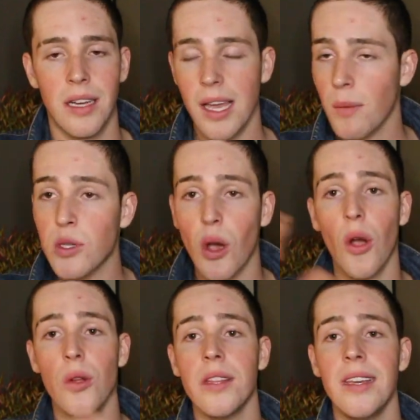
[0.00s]
It was
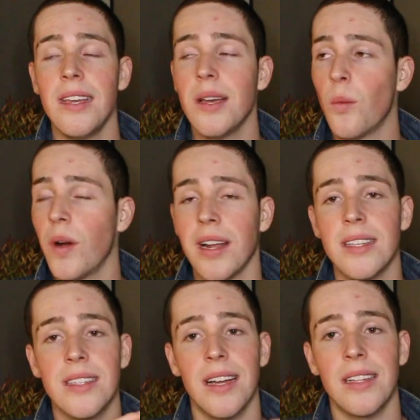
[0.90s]
only when I
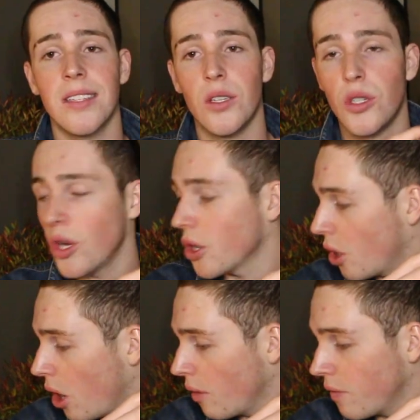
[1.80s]
started to
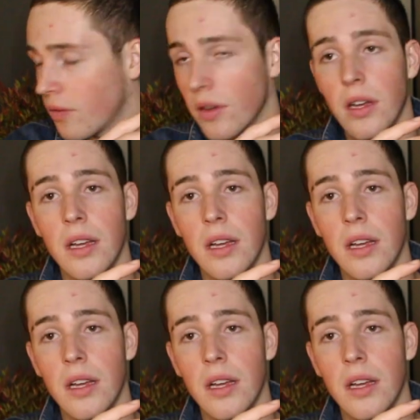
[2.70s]
jerk off